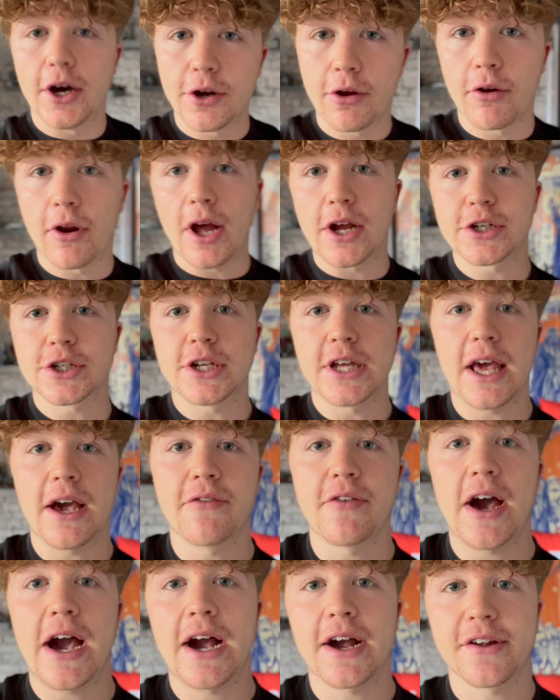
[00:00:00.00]
I don't actually
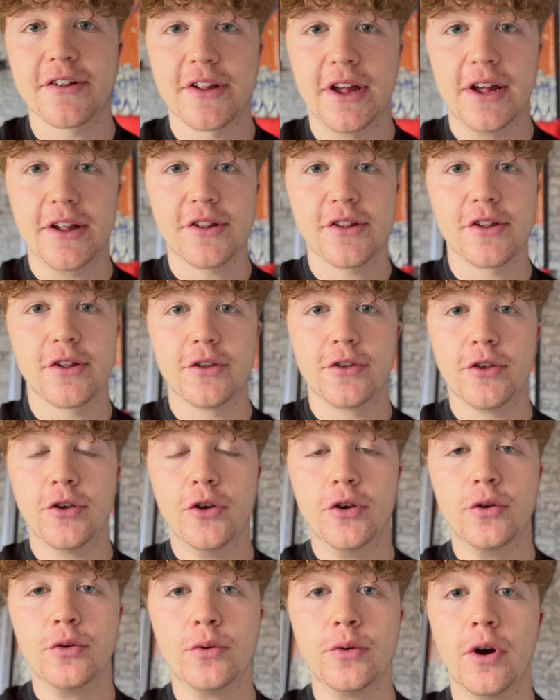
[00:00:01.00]
have access
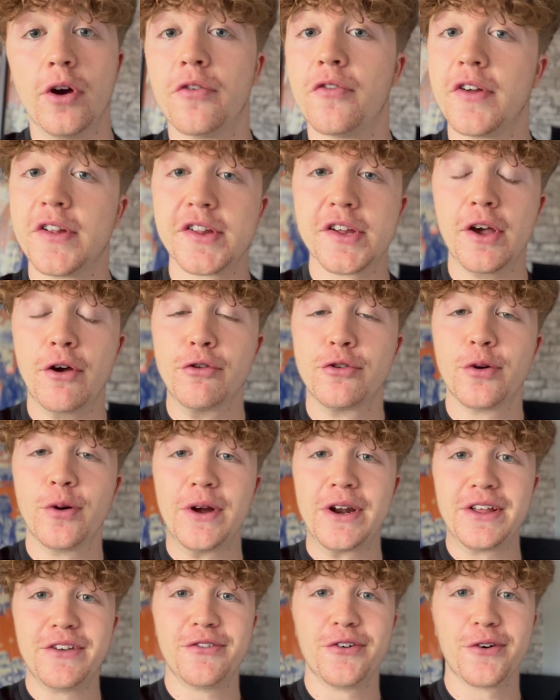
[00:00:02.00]
to a physio
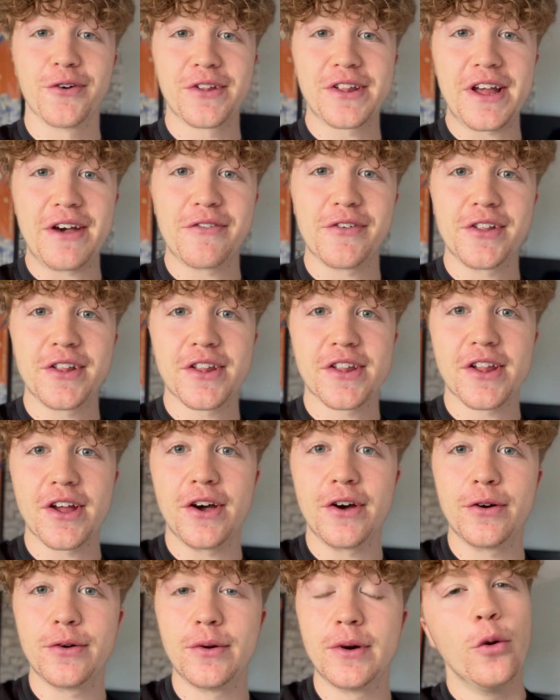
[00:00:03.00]
24/7,
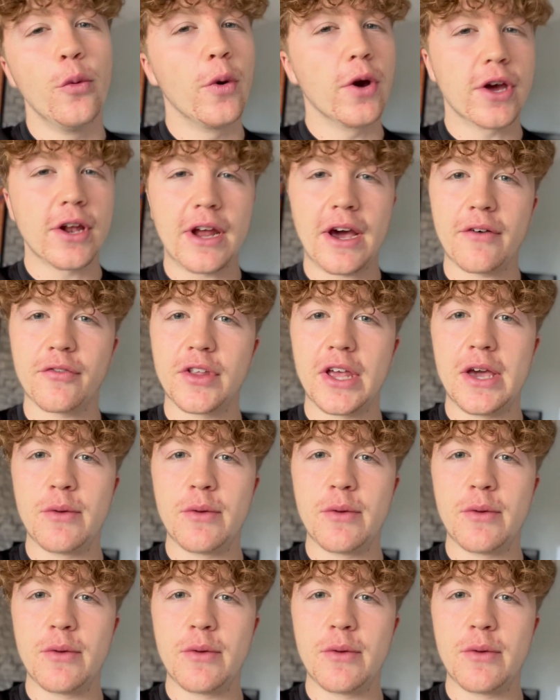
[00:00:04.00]
so we're gonna have to